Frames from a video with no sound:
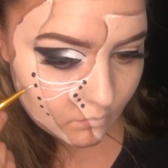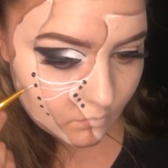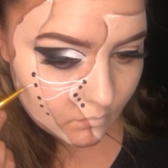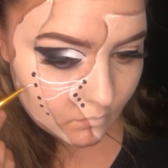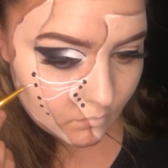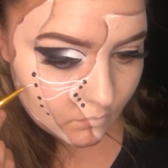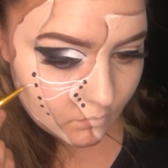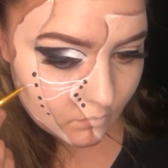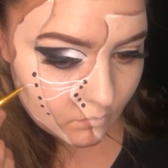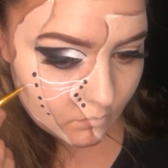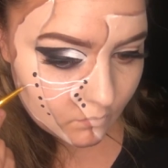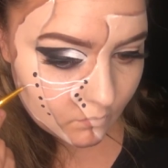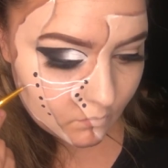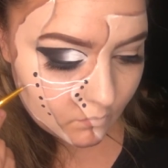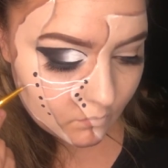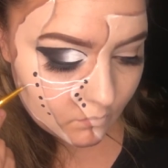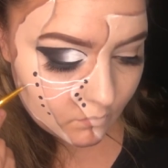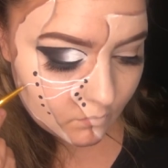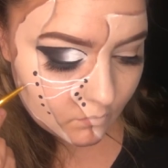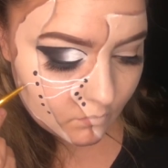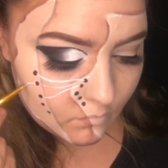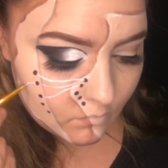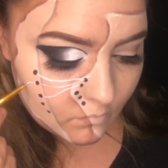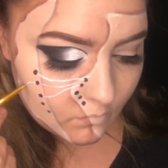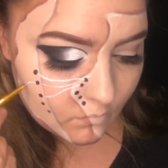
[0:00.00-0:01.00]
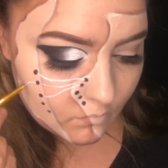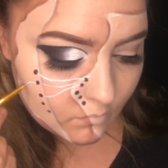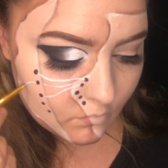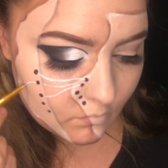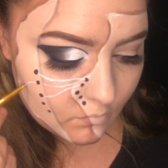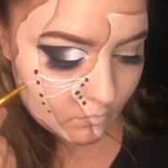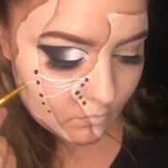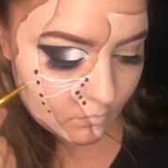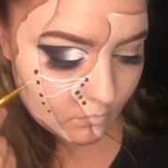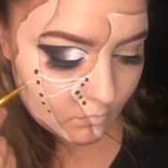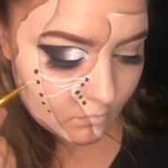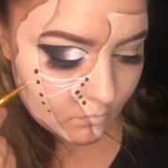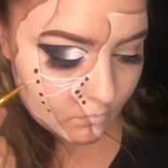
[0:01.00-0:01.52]

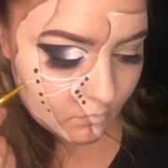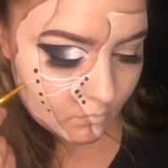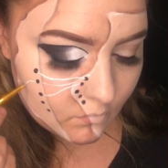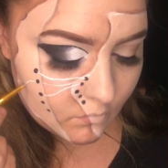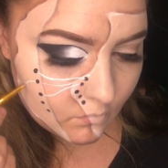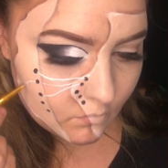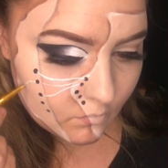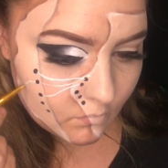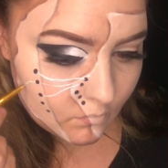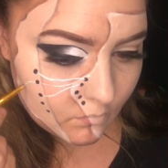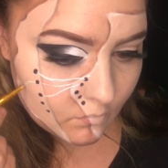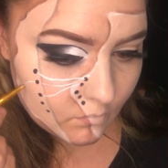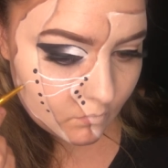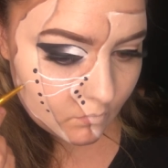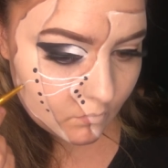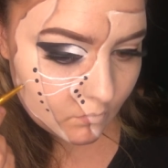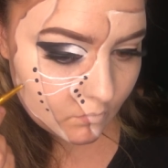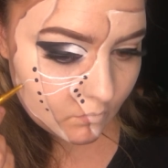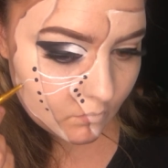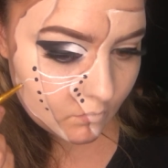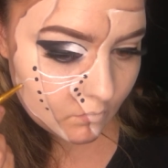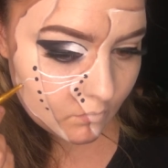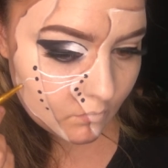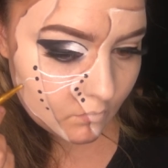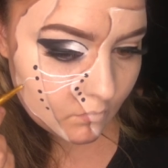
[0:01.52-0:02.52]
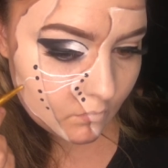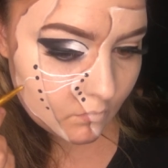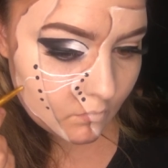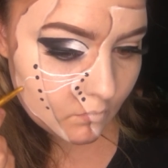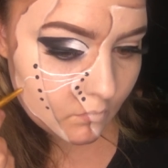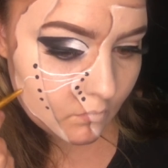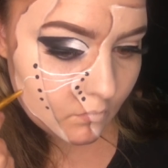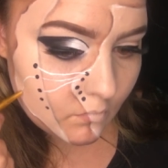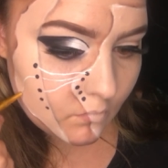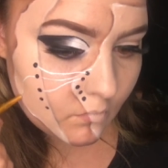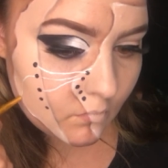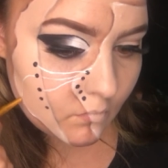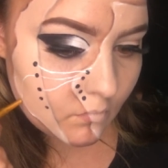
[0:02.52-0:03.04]

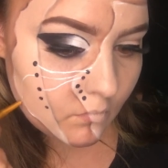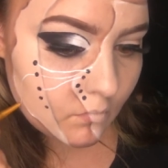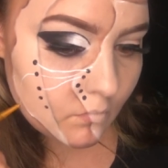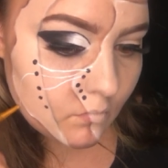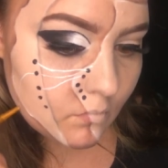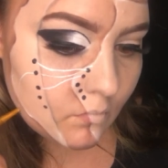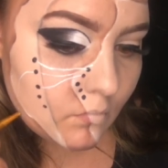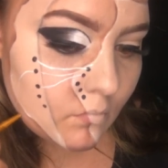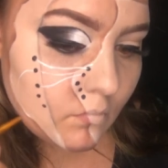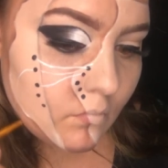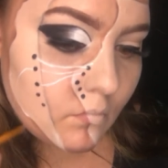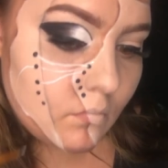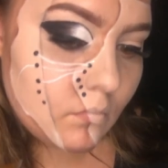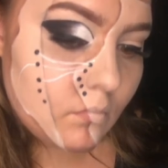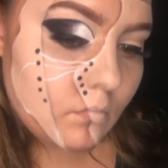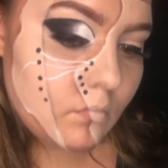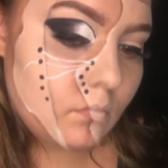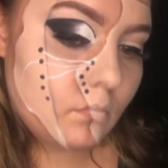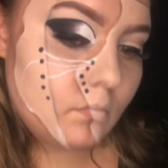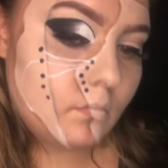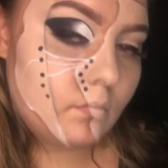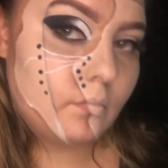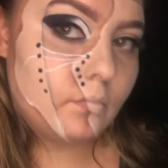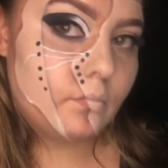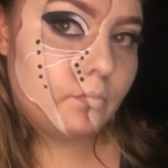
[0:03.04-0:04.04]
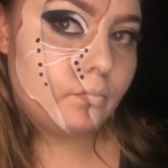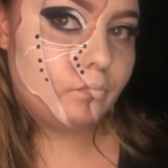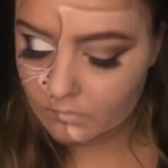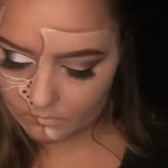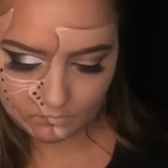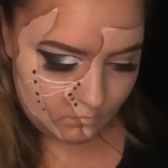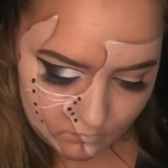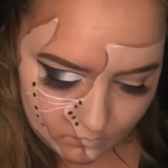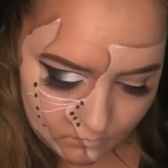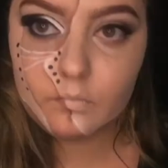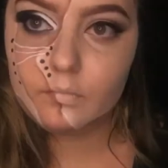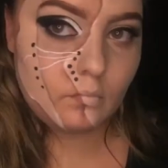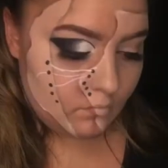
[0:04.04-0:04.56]

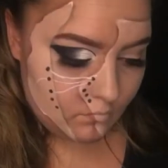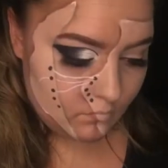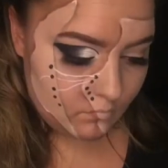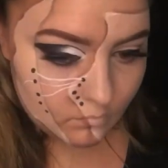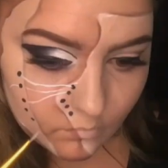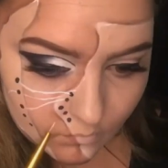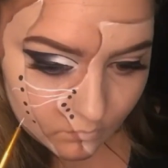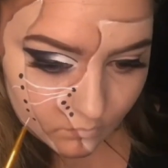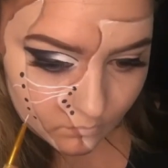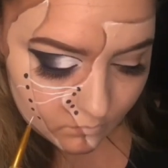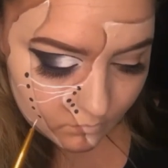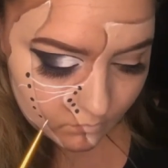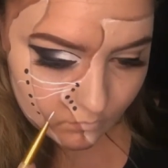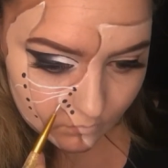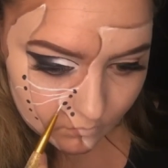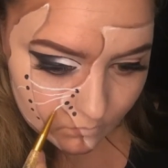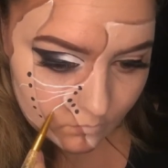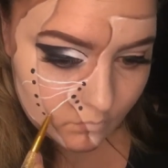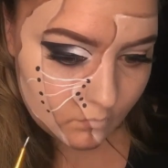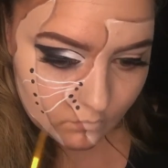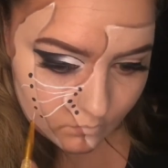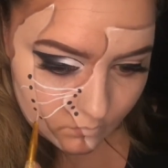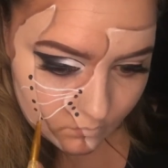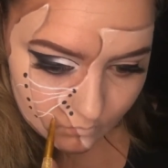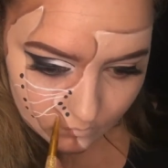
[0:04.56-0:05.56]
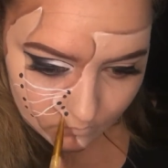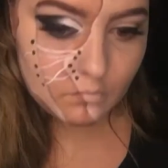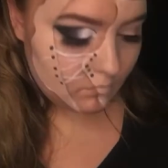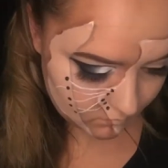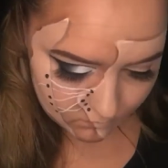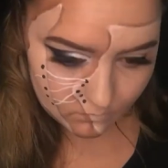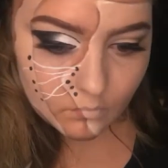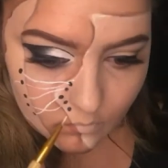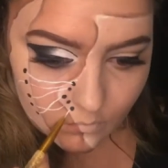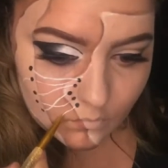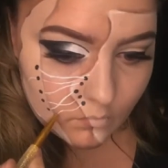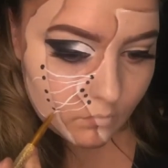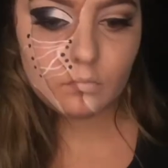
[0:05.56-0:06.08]
Nobody speaks.